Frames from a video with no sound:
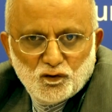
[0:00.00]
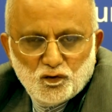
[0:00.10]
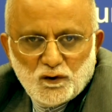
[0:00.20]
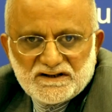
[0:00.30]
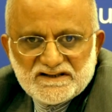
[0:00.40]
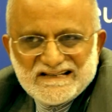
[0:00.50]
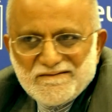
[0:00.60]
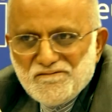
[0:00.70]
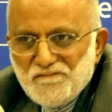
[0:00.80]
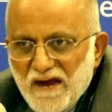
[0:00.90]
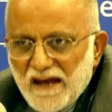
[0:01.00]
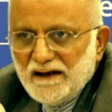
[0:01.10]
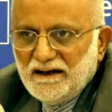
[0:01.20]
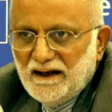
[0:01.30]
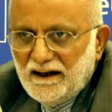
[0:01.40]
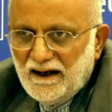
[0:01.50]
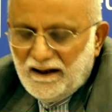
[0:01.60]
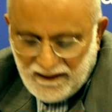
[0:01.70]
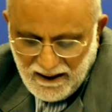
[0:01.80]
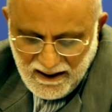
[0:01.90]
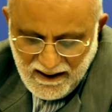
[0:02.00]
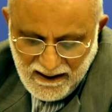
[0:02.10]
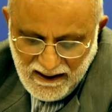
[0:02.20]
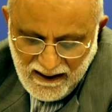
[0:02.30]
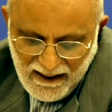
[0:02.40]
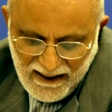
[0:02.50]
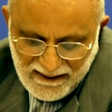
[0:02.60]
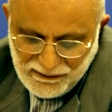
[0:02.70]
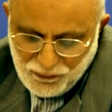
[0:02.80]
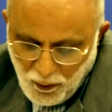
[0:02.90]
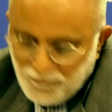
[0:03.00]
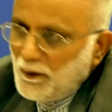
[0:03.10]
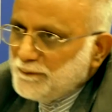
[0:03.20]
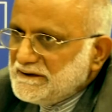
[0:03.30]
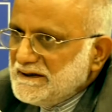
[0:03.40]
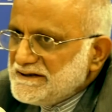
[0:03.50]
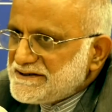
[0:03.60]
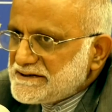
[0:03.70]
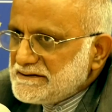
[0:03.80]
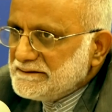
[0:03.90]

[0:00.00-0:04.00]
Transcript: what is the main and top of the list